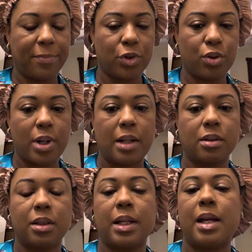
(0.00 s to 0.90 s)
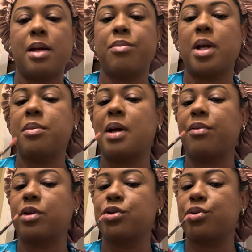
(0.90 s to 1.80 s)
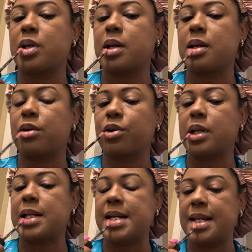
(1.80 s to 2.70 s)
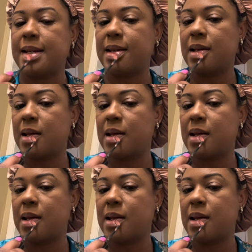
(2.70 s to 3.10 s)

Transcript: throughout the day, maybe after drinking or eating,